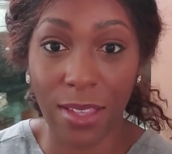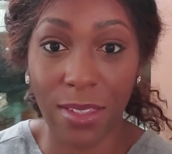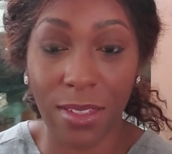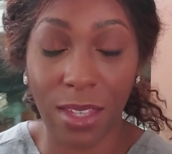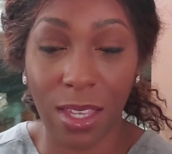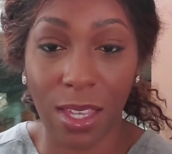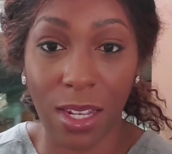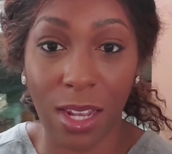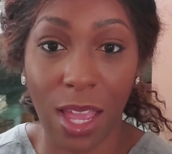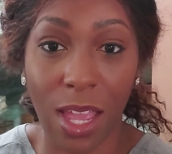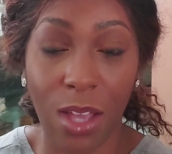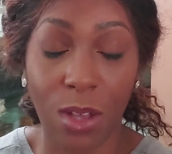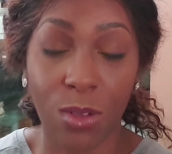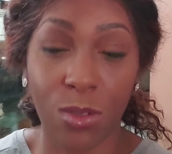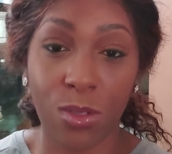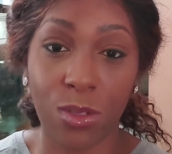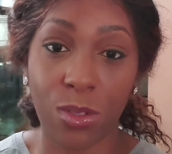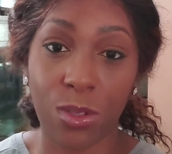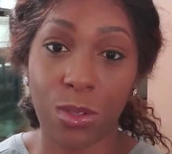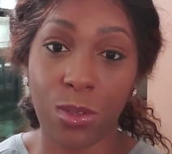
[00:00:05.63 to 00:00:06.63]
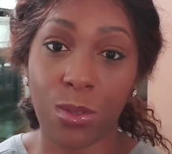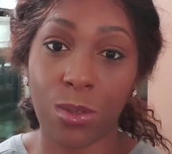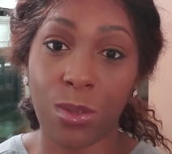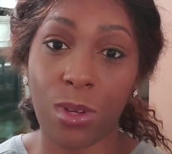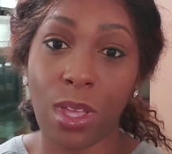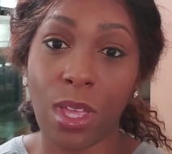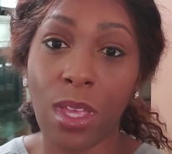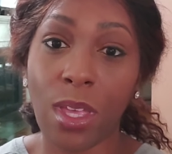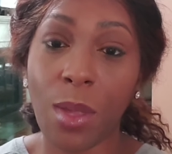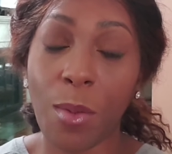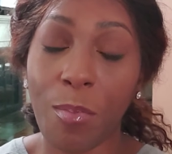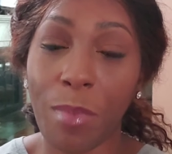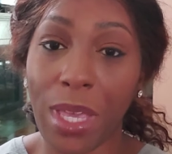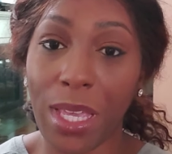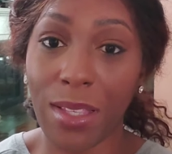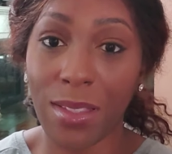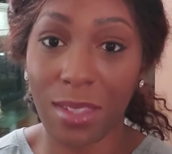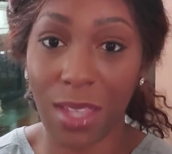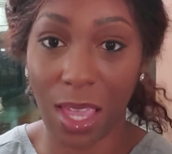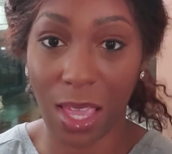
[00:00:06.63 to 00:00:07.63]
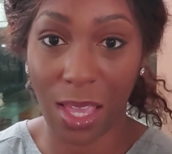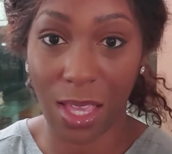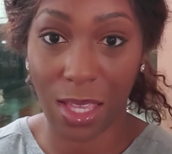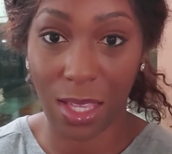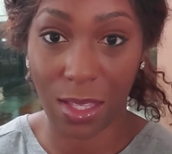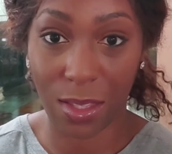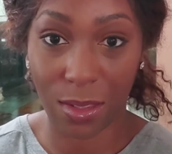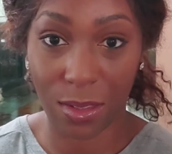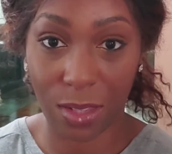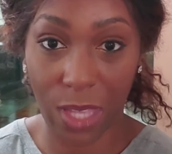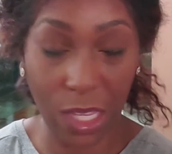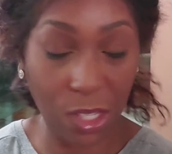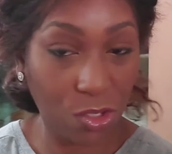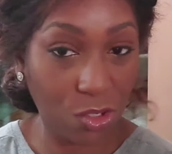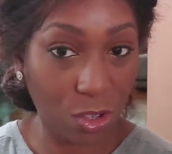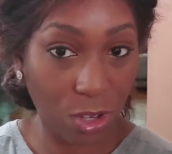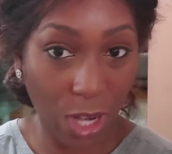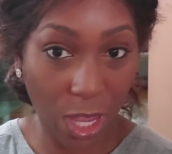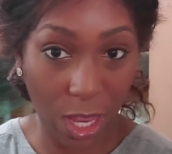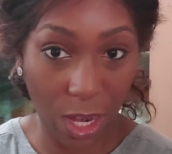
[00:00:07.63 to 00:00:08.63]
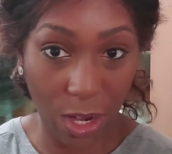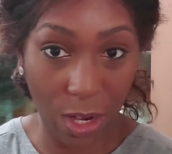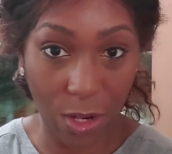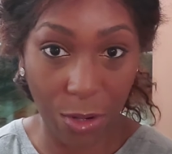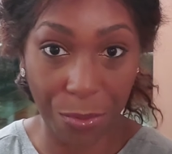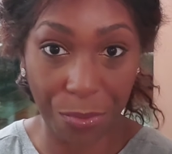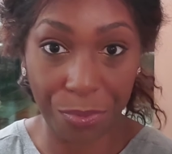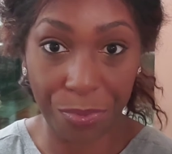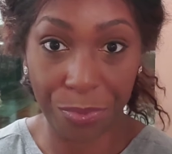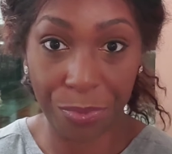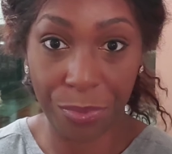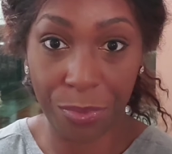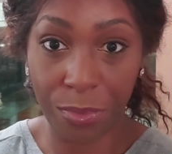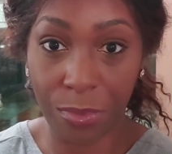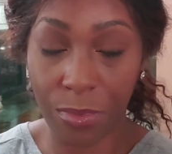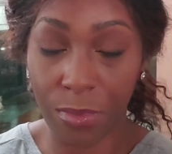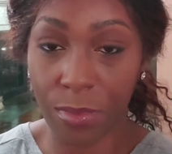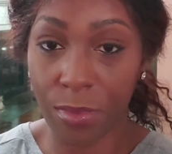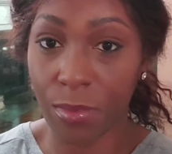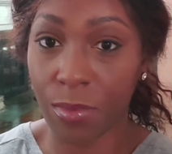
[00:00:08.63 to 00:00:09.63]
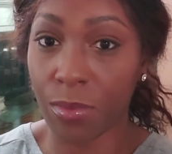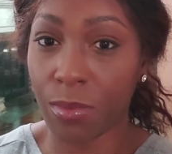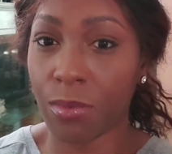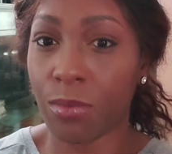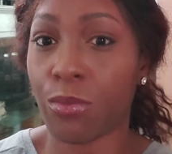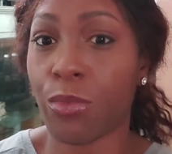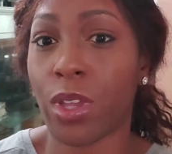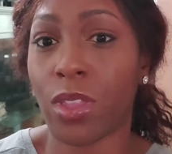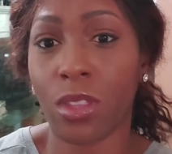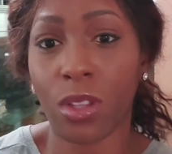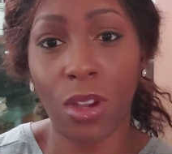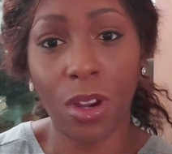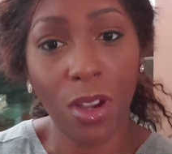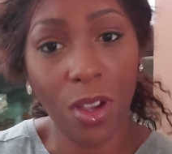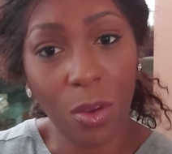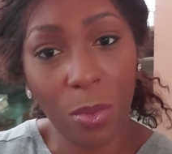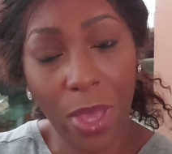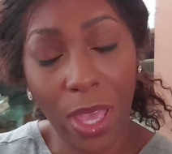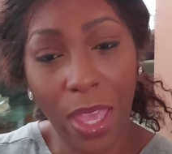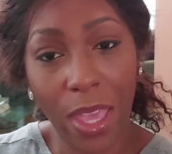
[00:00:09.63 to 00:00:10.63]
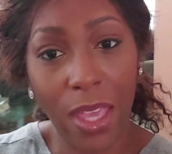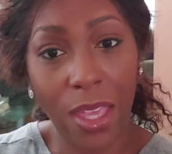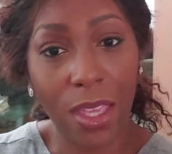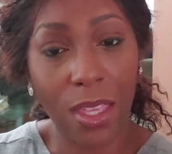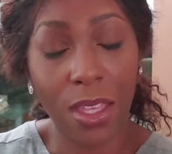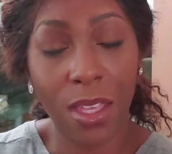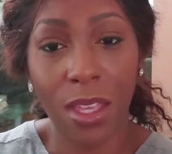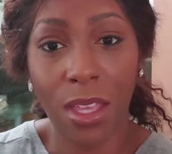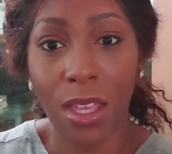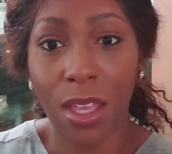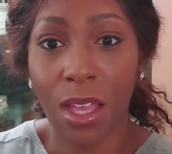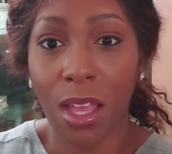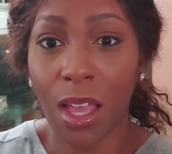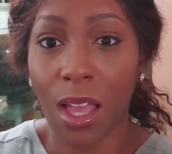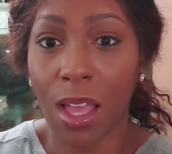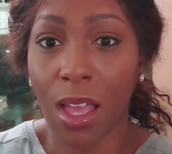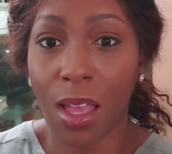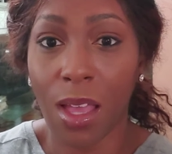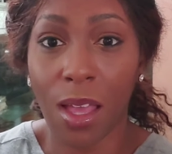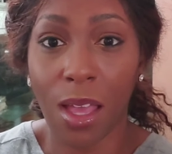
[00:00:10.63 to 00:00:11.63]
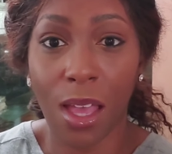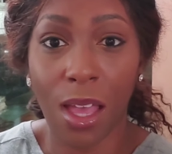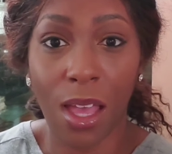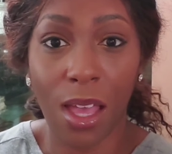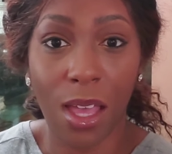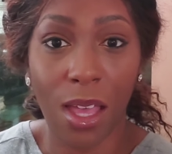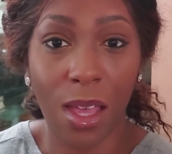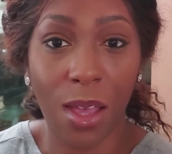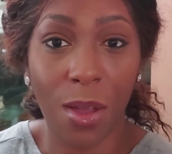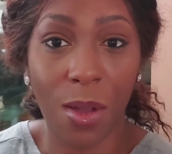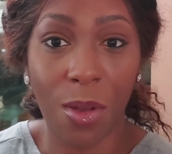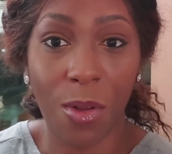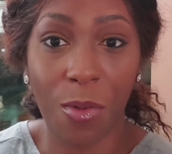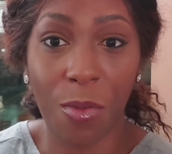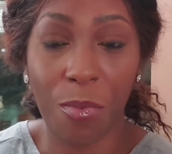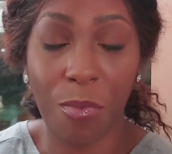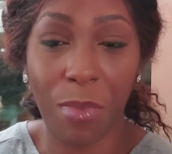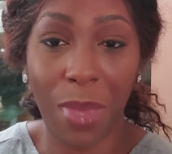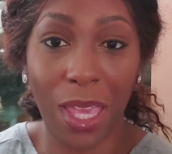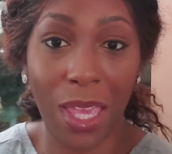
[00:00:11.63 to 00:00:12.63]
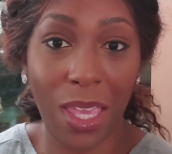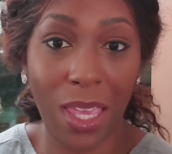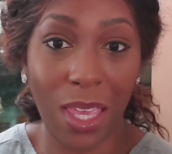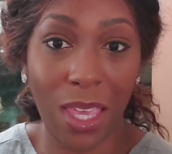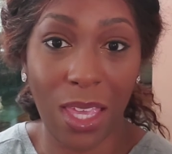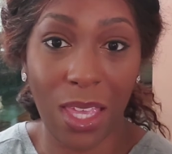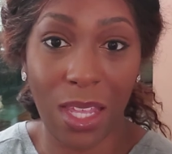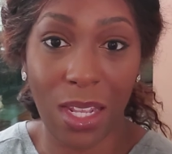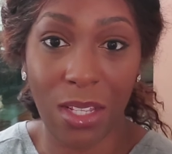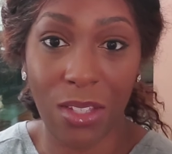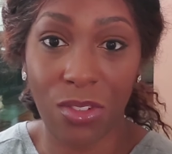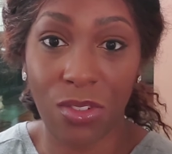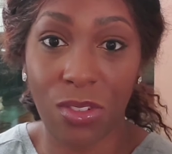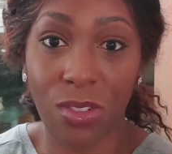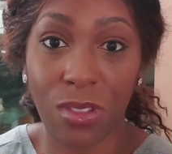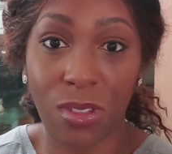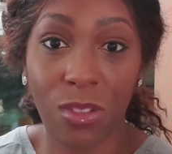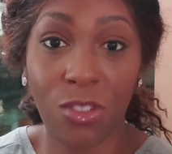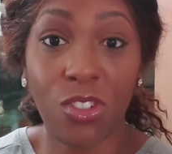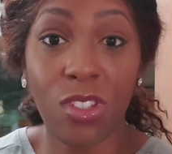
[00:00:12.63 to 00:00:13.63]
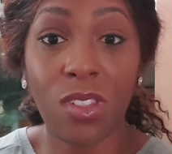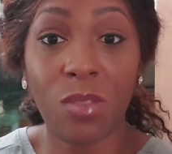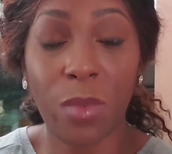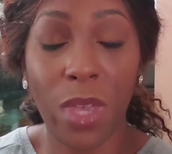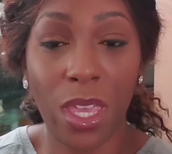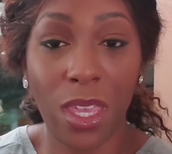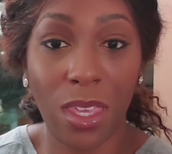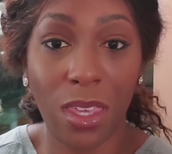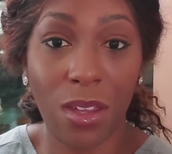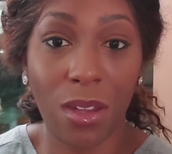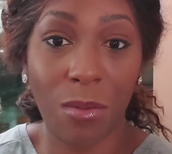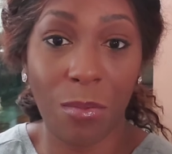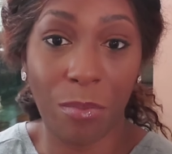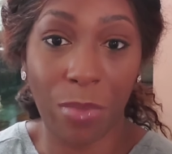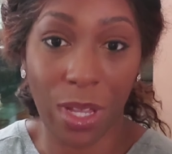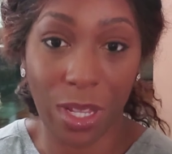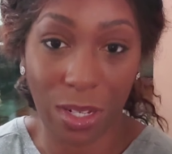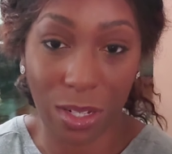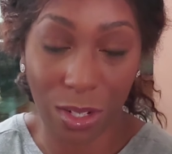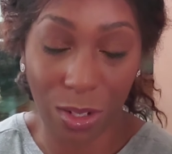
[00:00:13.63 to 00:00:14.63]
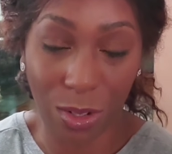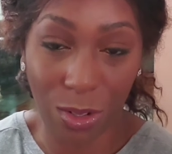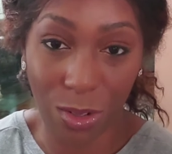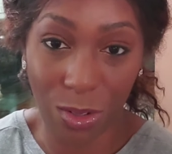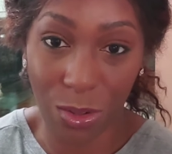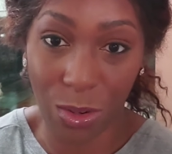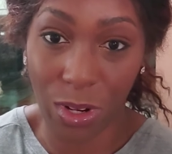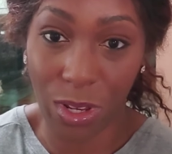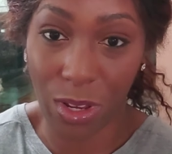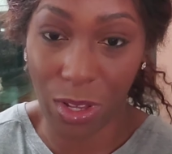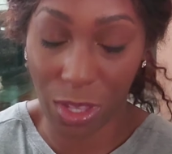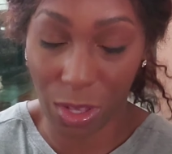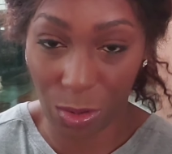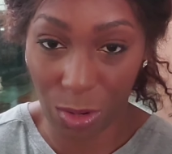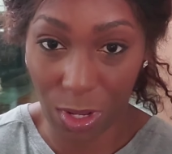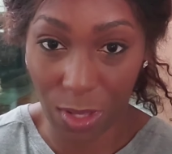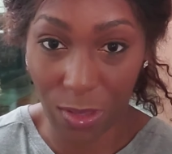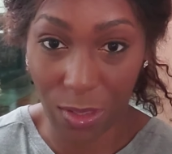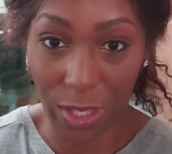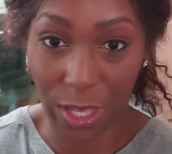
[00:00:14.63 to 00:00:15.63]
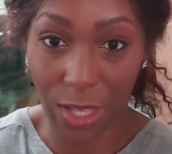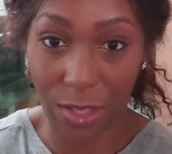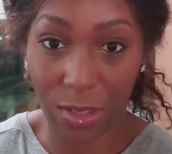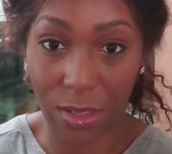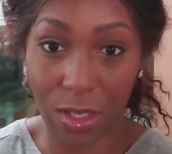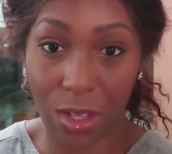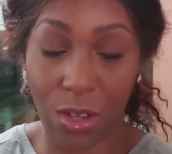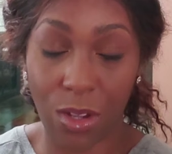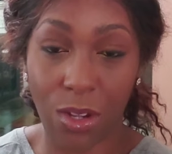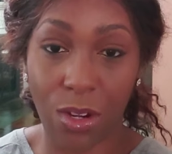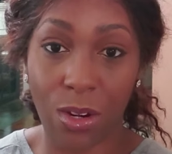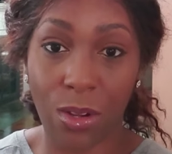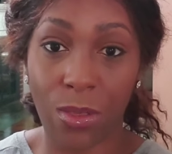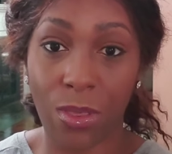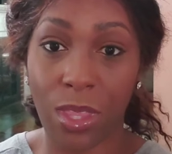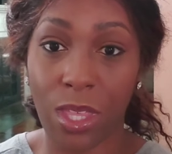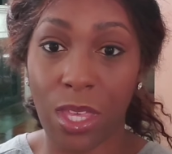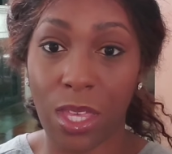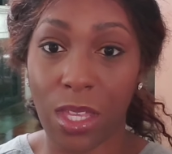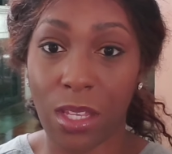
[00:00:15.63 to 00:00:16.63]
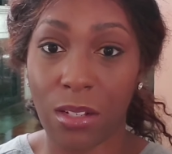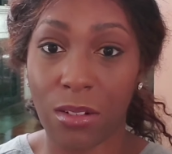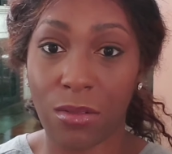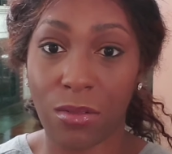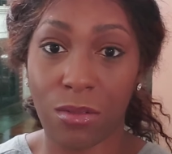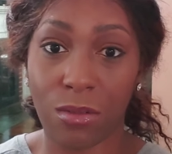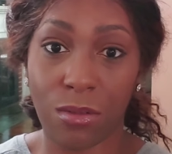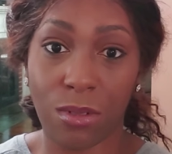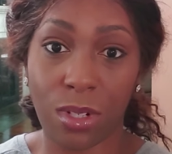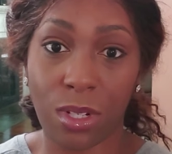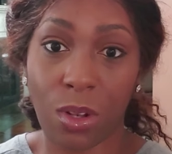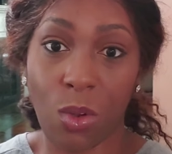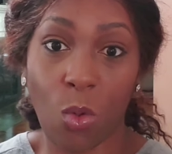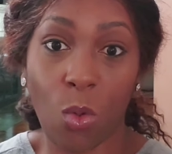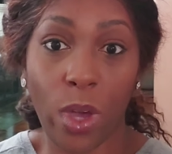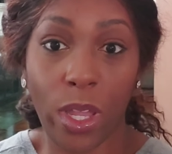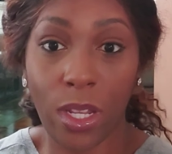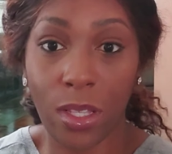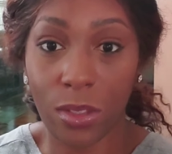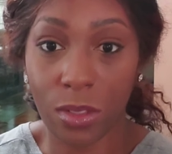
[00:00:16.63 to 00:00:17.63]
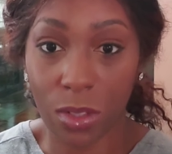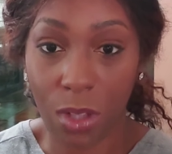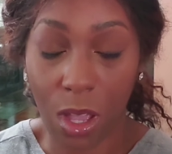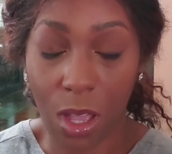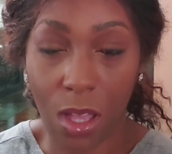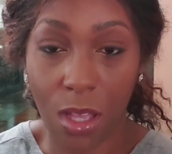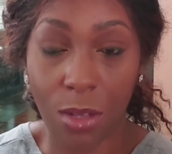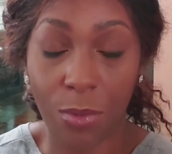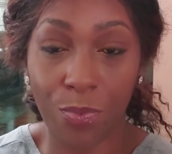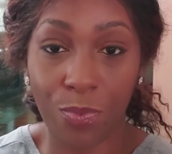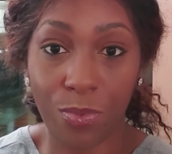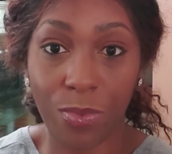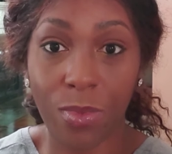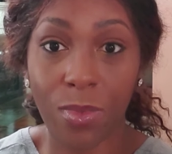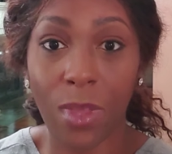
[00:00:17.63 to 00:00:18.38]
asking how to maintain textured hair, bring the curl back, make it, just make your bundles or your units last longer than one install.